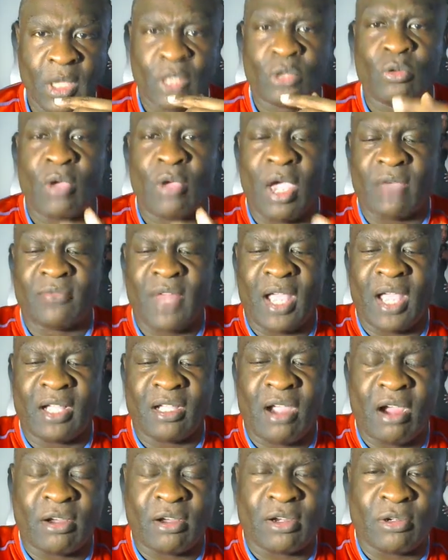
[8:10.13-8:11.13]
You have not
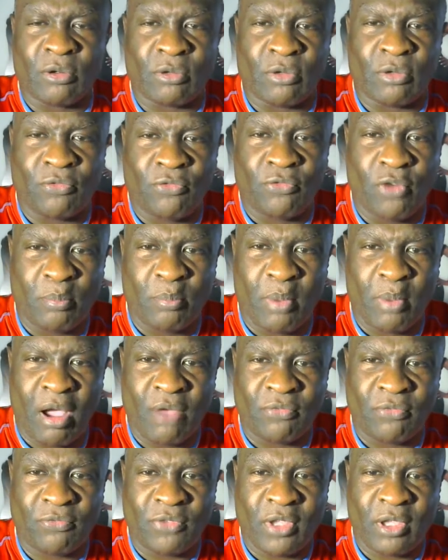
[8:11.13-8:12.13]
conquered on the
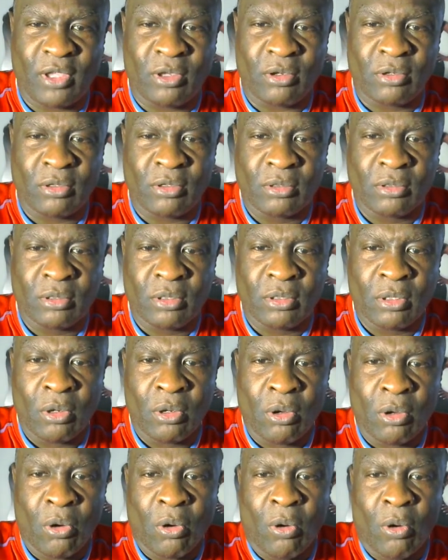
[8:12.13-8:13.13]
football field
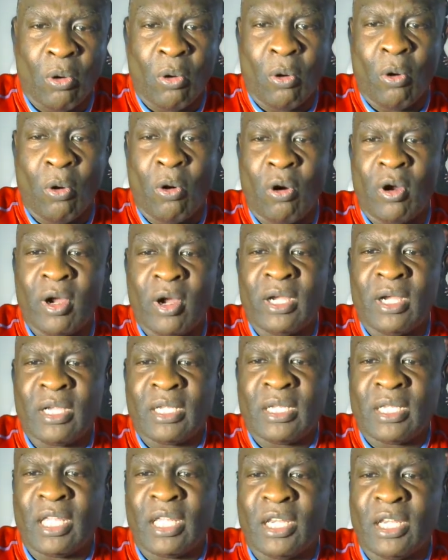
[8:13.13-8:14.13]
or
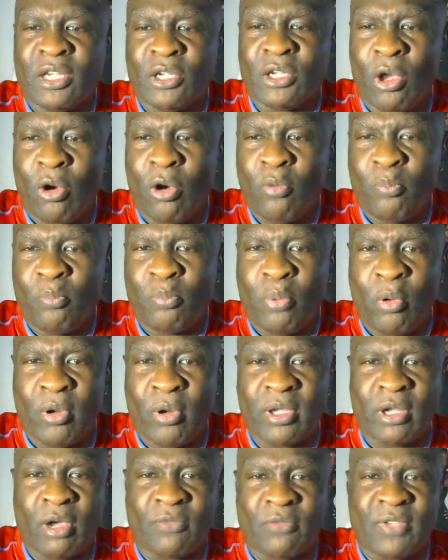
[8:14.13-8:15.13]
in no
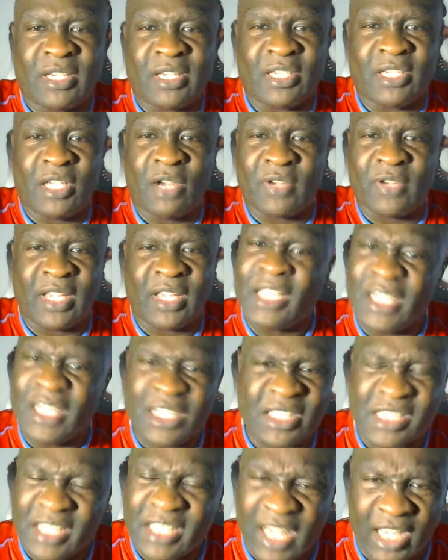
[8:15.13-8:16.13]
point of endeavor in
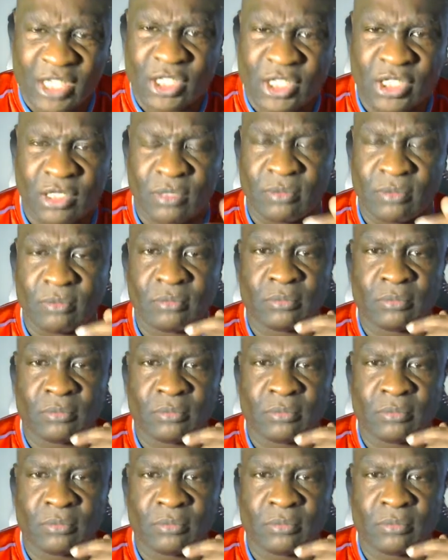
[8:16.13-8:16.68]
this nation.